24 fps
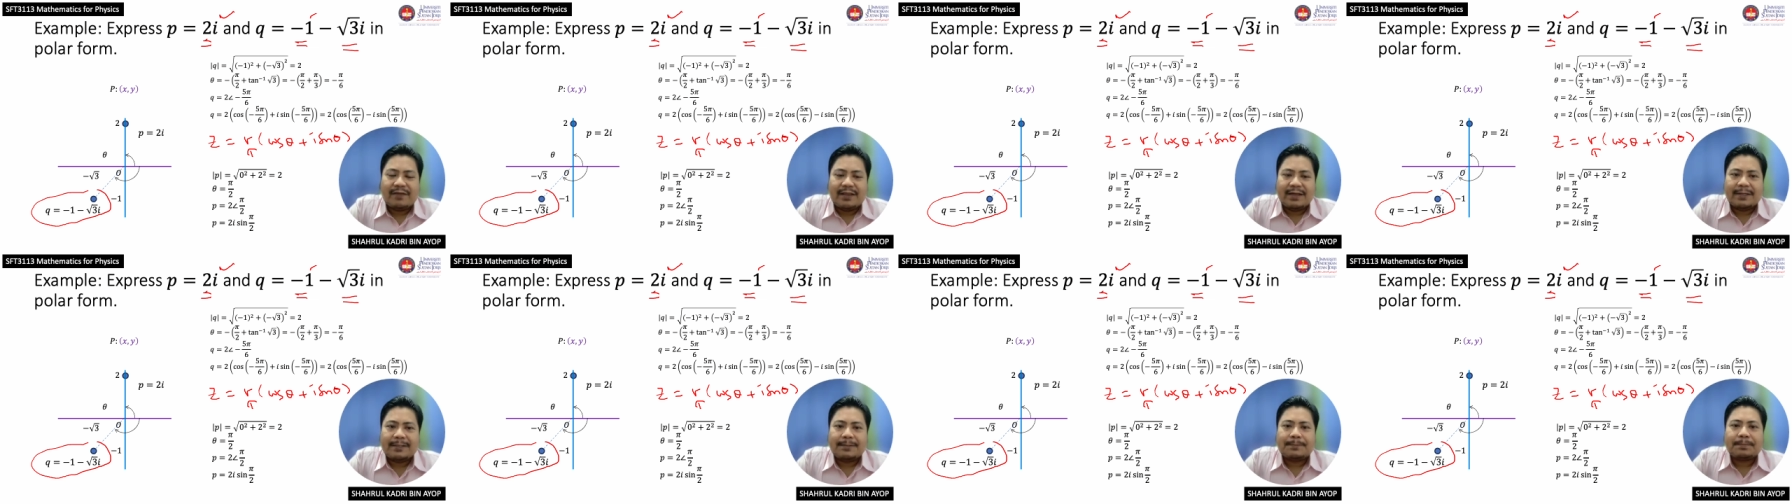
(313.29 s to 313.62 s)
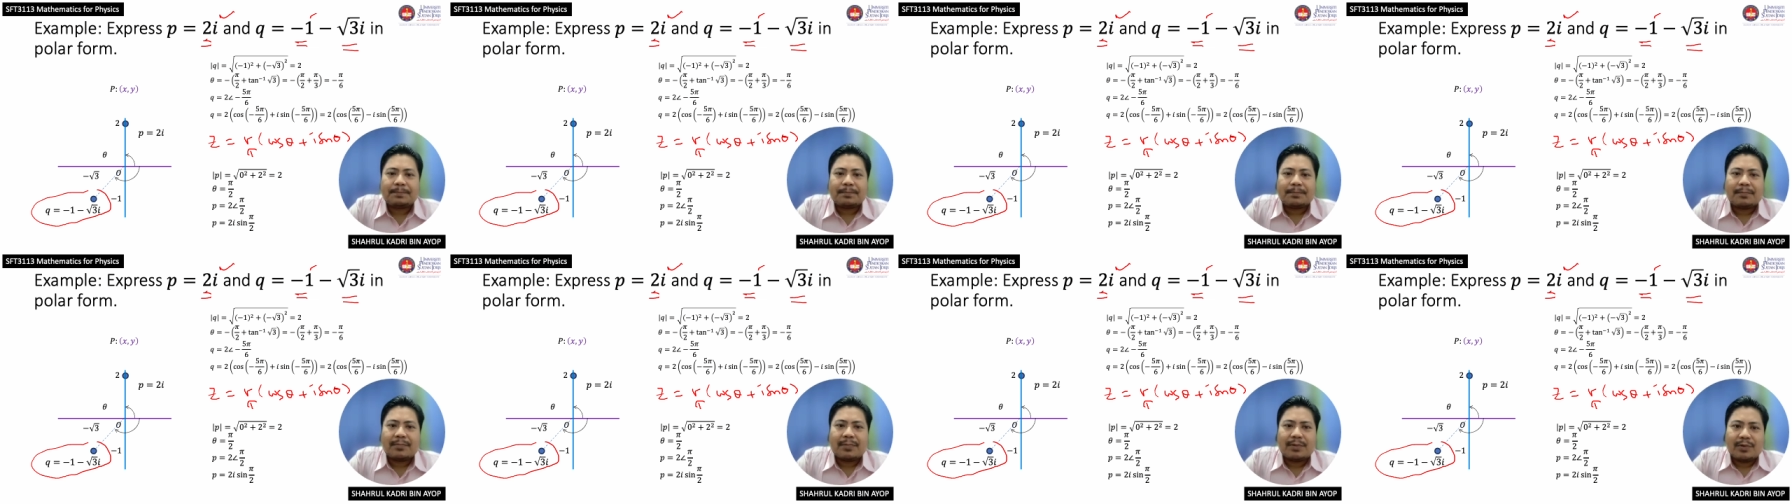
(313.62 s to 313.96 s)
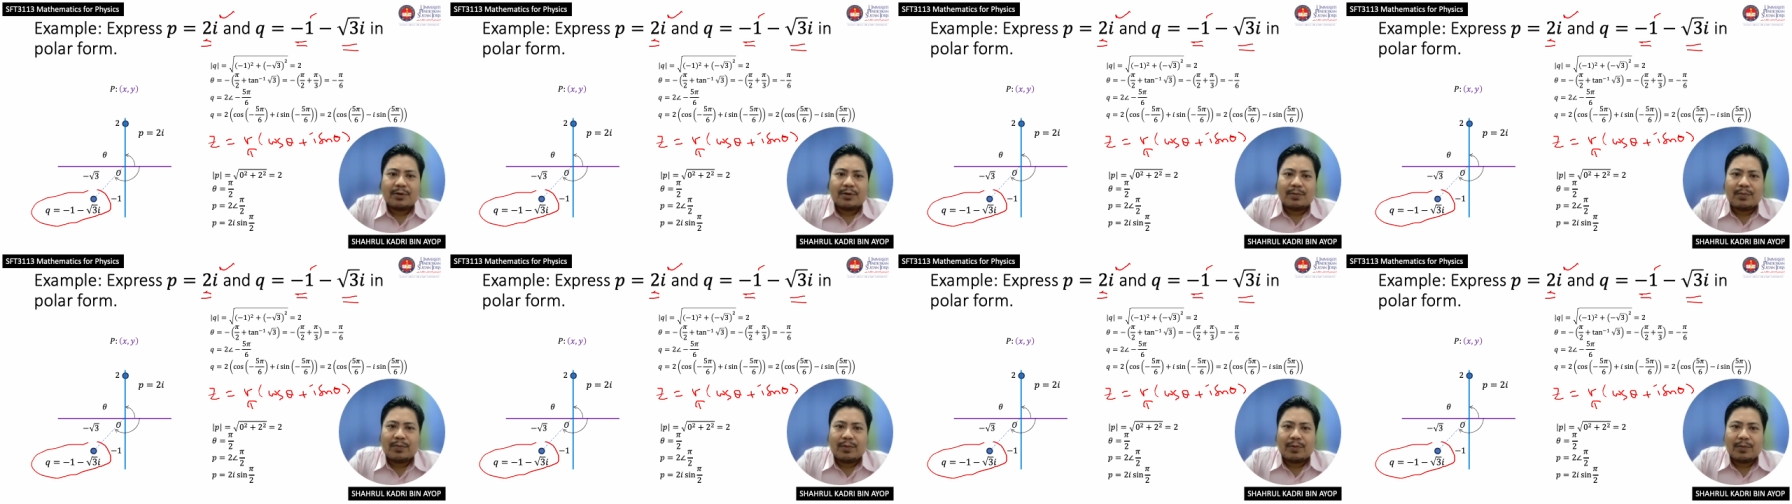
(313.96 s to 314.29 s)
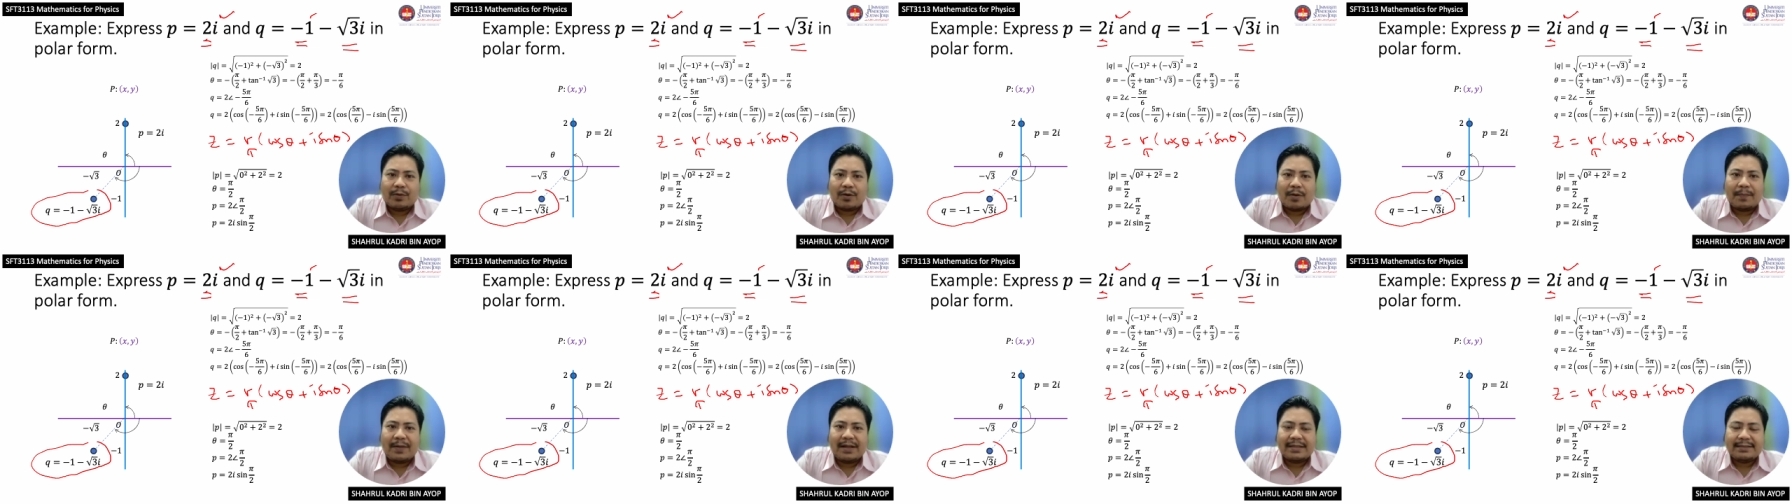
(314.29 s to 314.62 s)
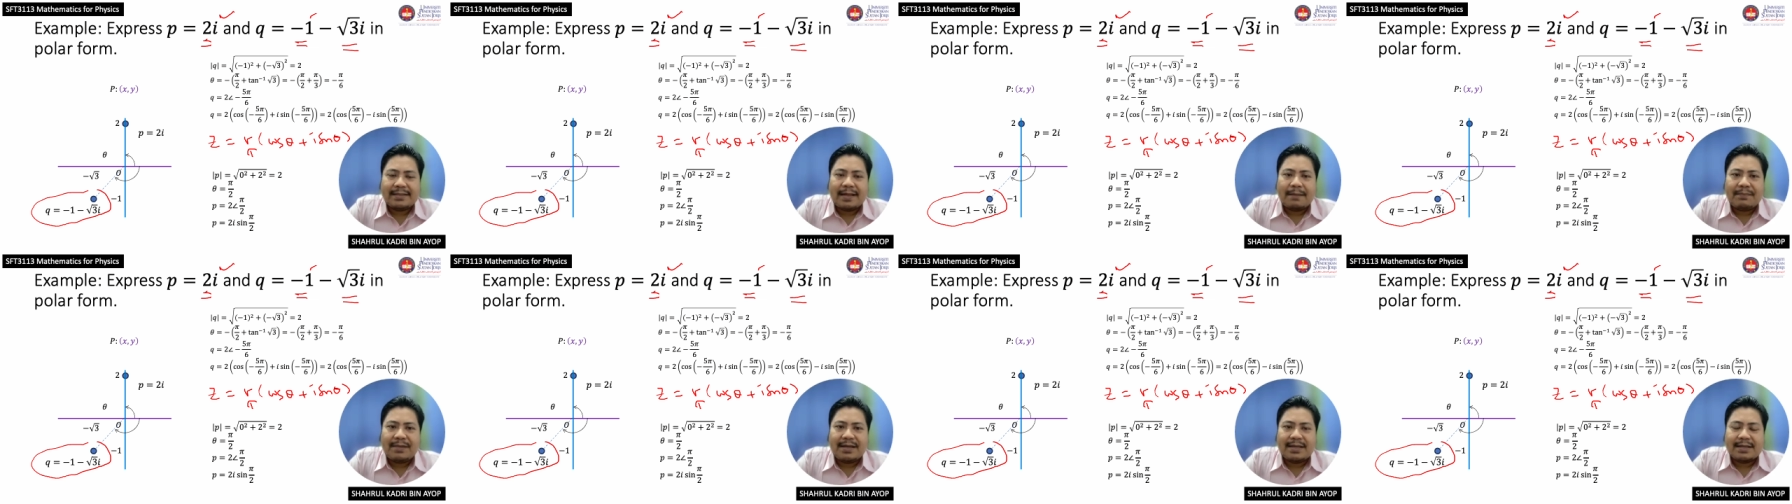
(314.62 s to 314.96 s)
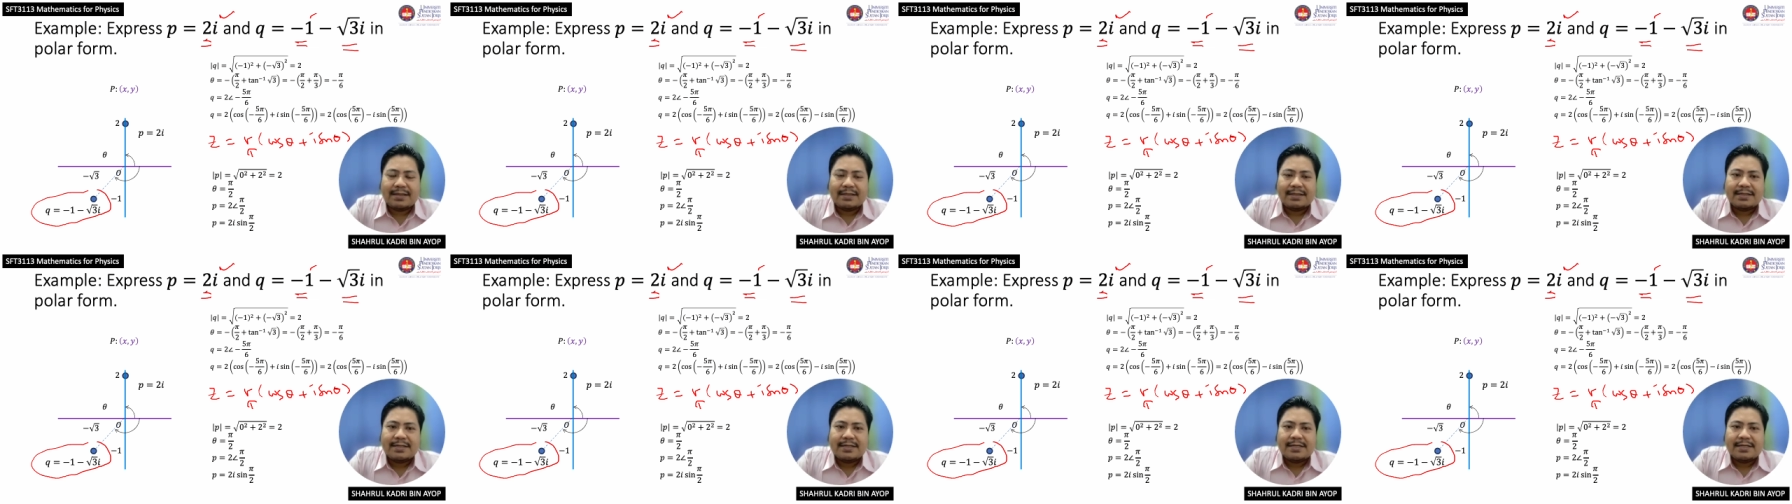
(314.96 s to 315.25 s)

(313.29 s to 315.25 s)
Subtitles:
the complex number.